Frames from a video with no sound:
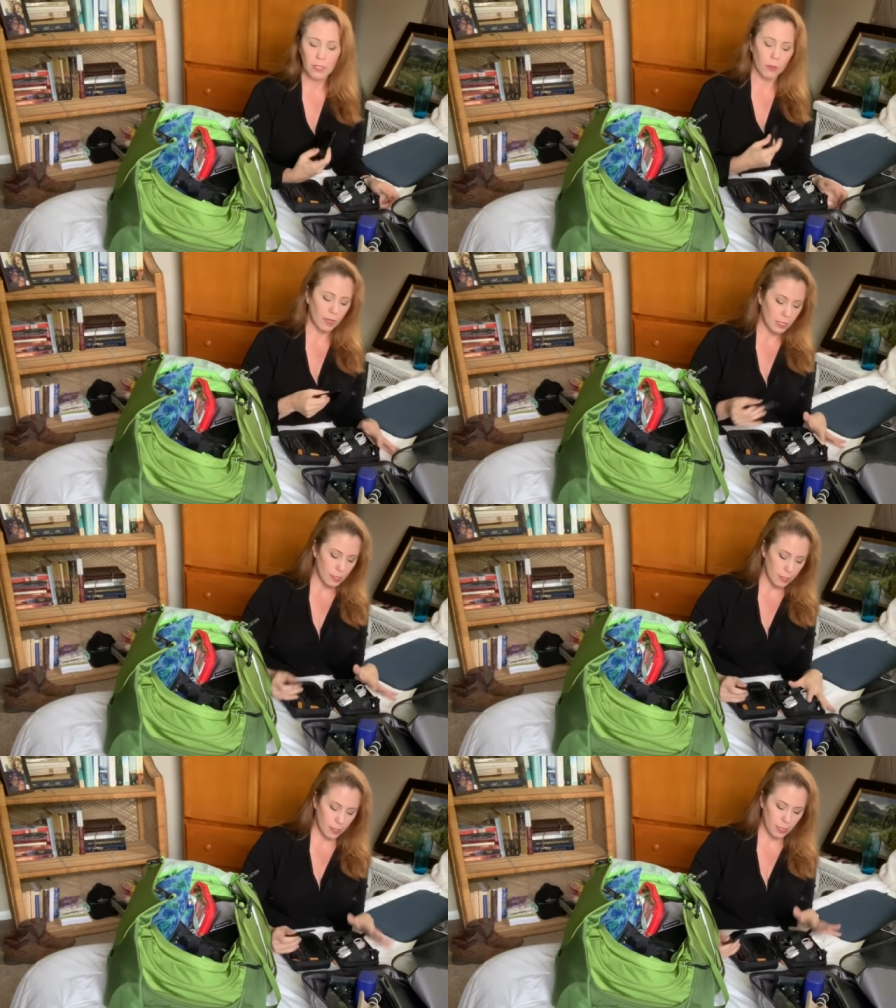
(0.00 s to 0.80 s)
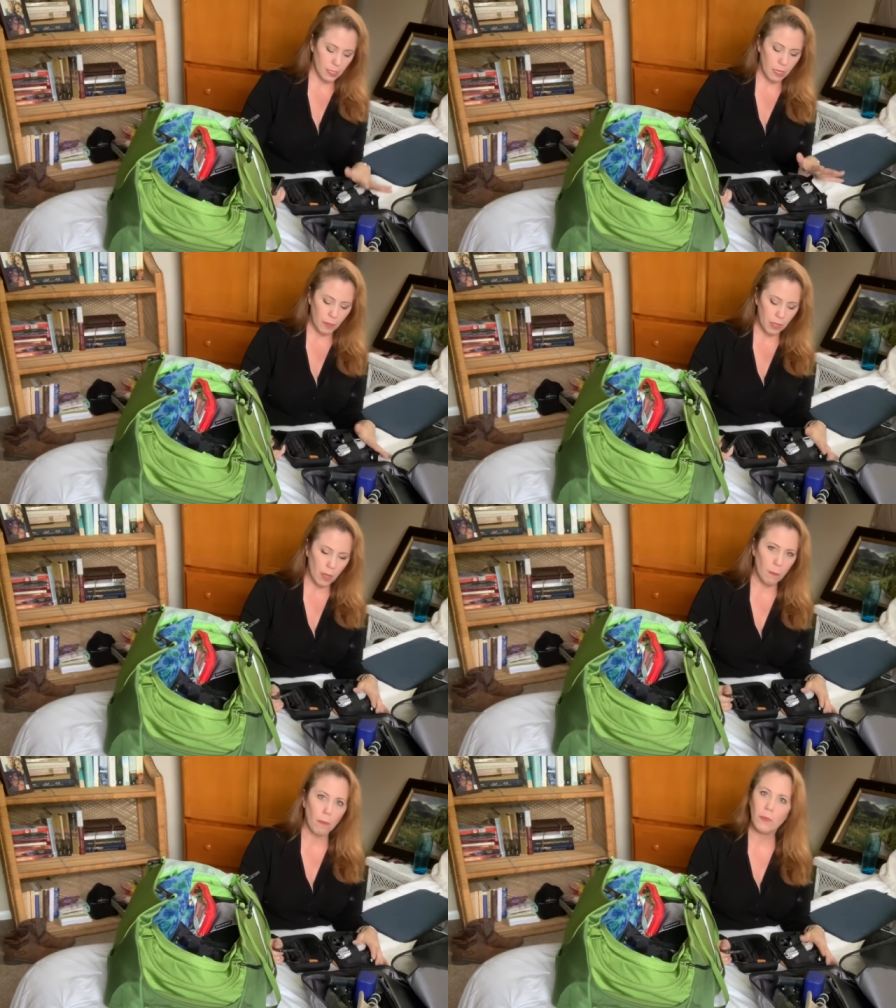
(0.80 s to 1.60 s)
So this is this is something
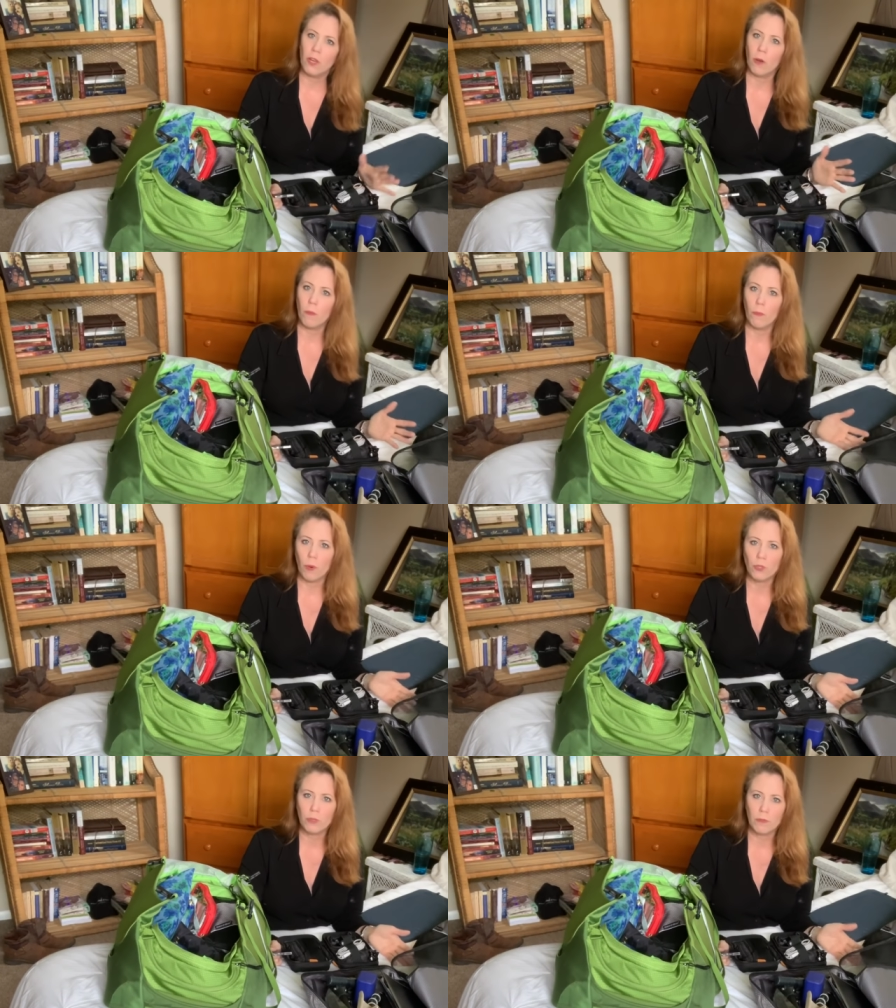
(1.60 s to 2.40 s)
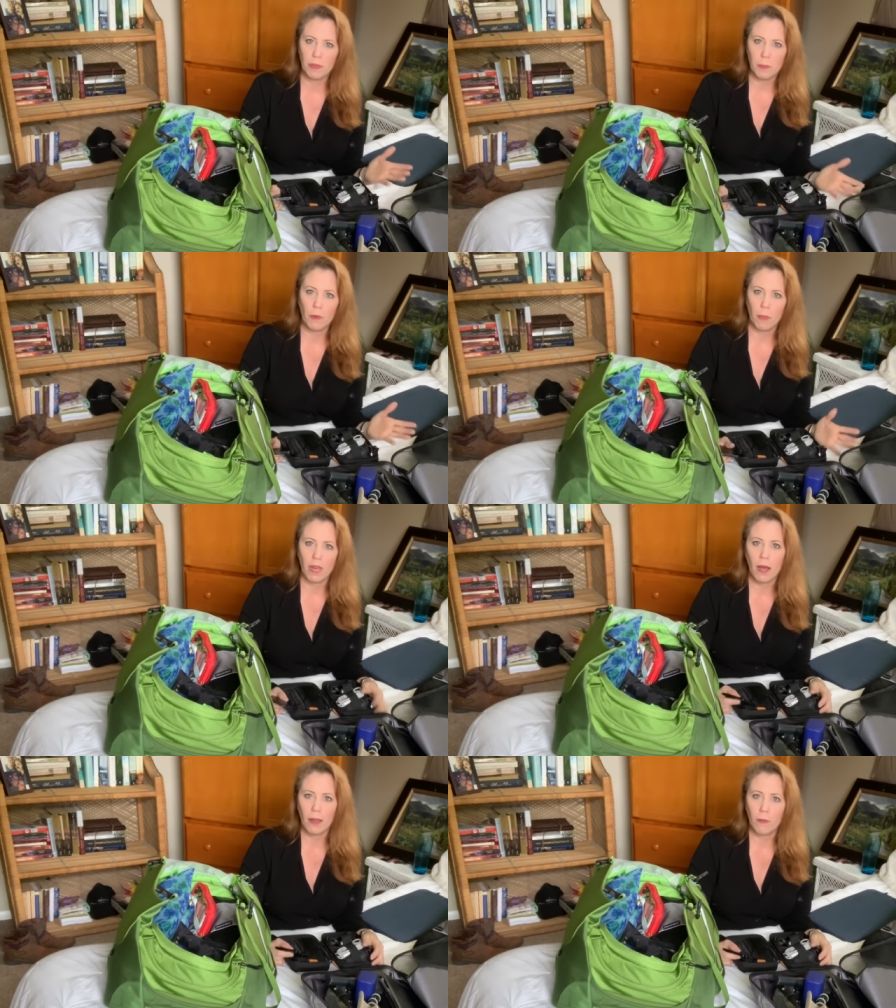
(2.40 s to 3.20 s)
that, you know, most people
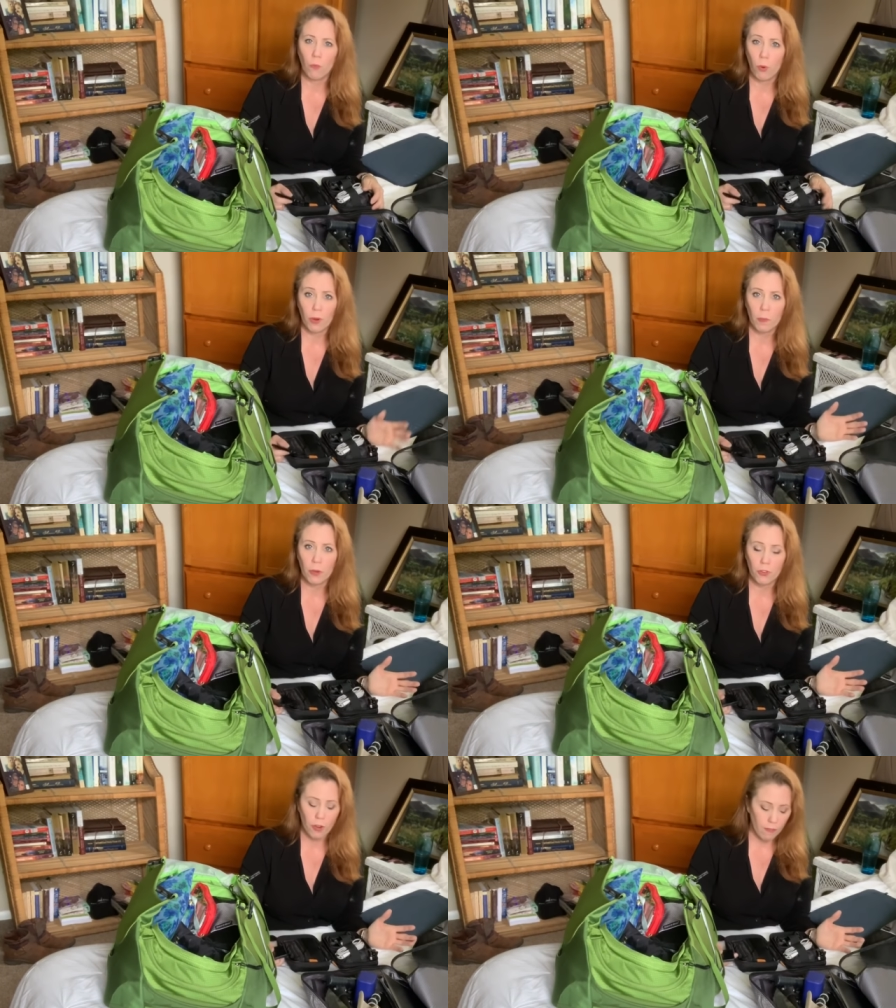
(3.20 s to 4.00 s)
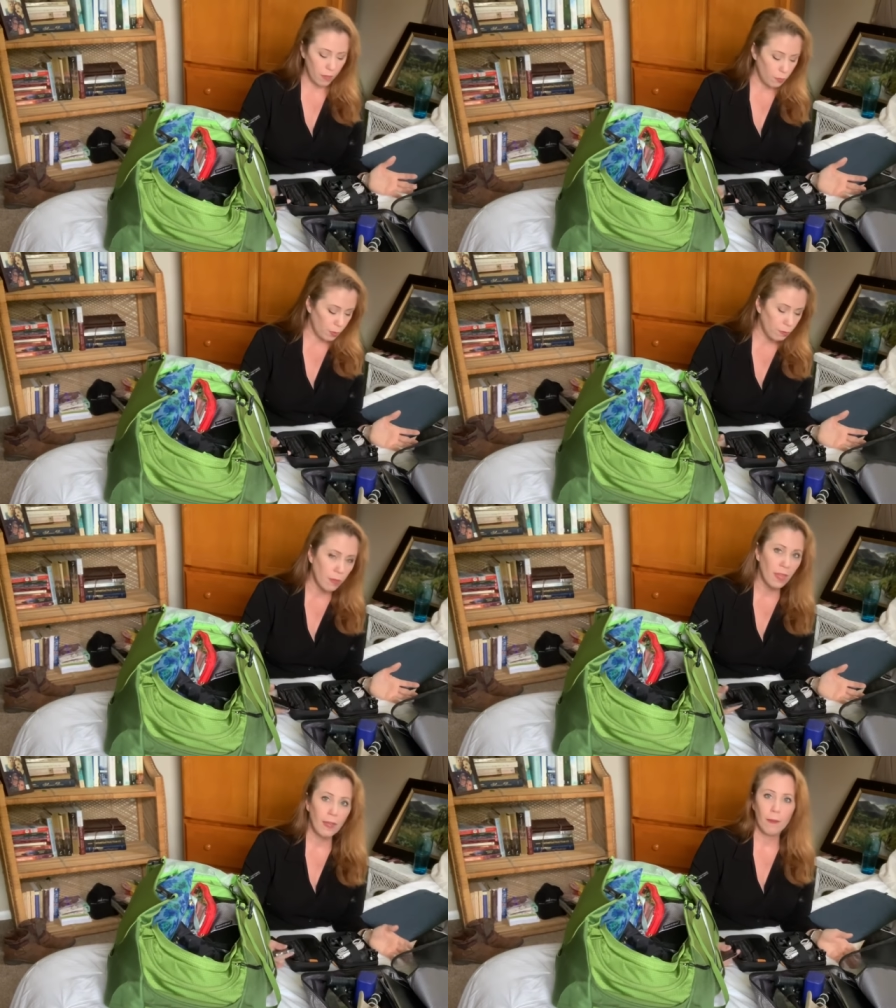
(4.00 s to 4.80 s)
may not worry about traveling
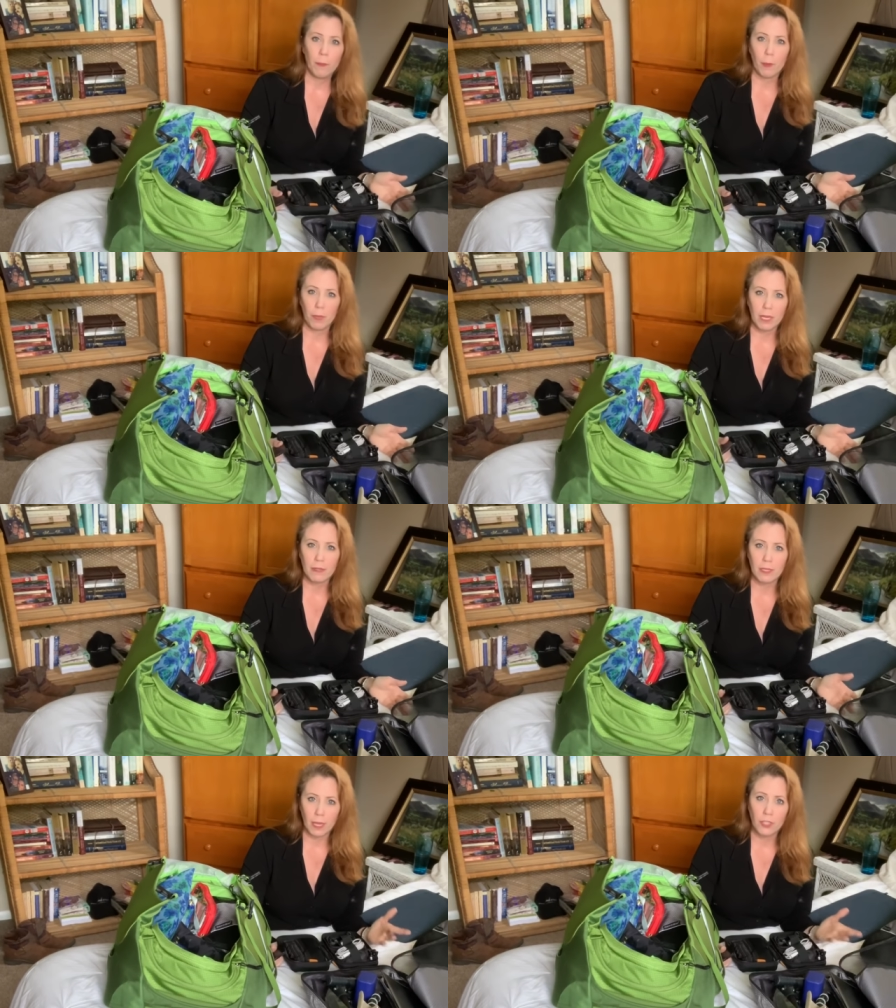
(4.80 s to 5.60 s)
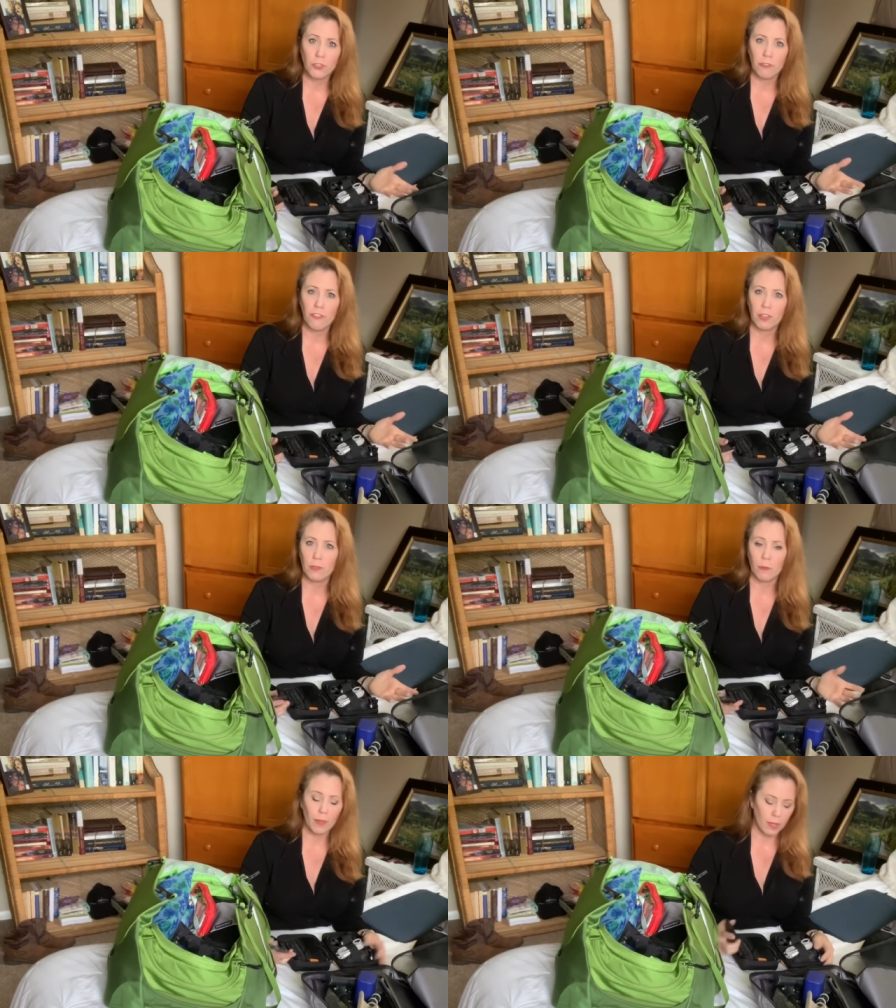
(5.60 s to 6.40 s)
with, but because I do
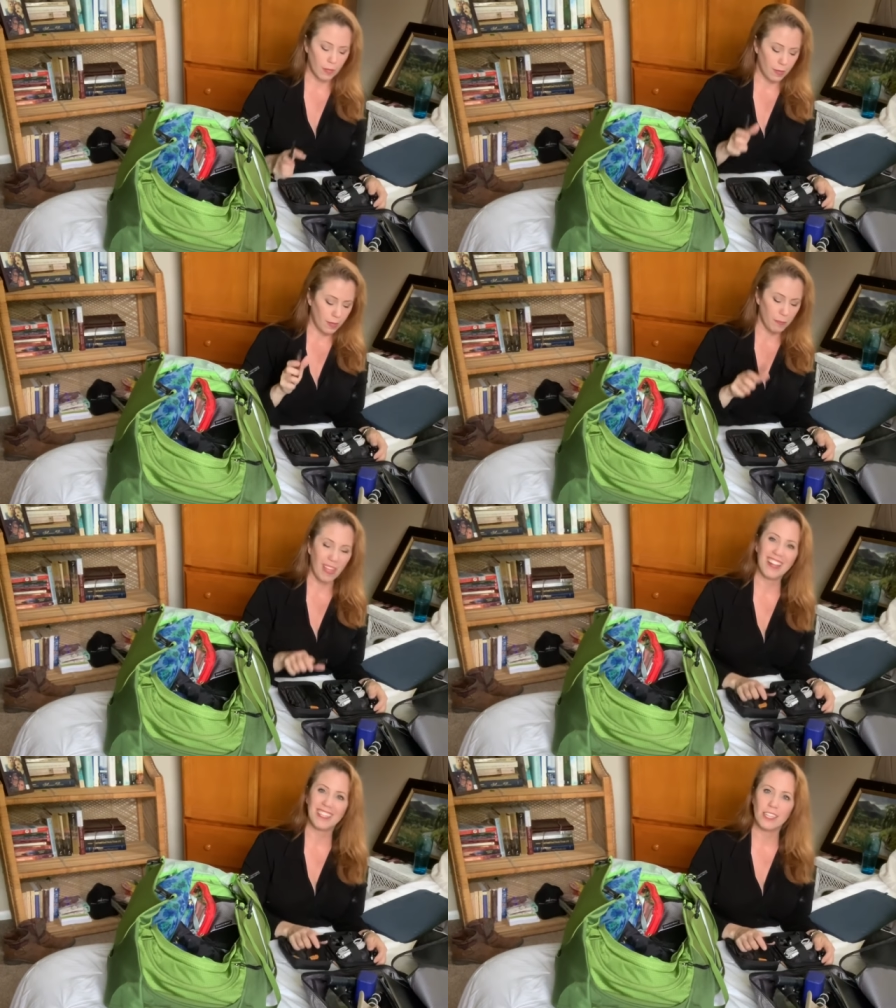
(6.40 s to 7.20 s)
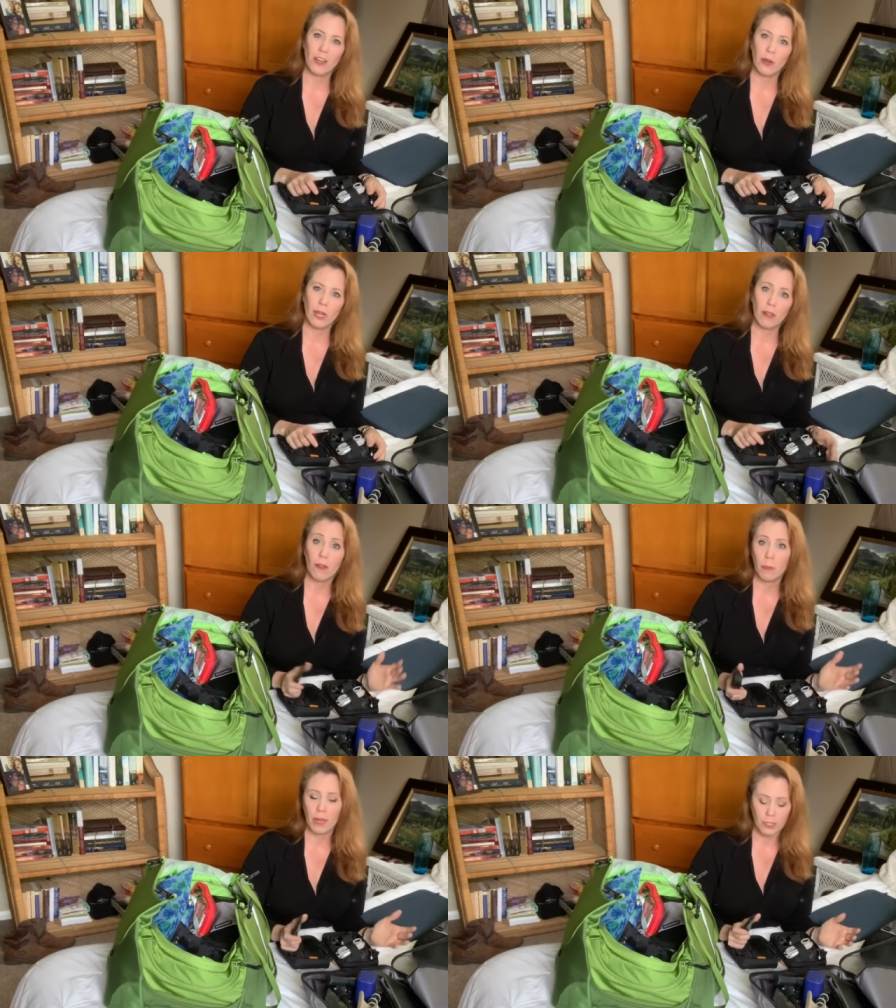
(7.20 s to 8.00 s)
film, um, I like to carry a
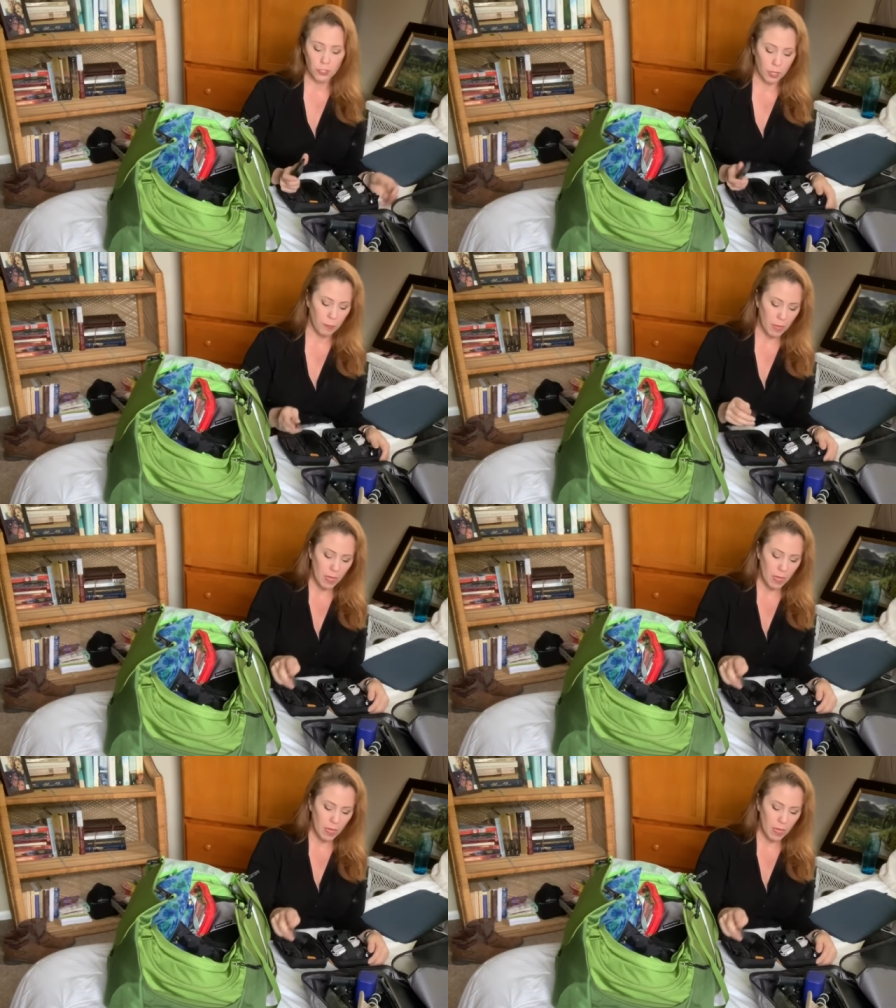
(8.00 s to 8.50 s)
little bit extra.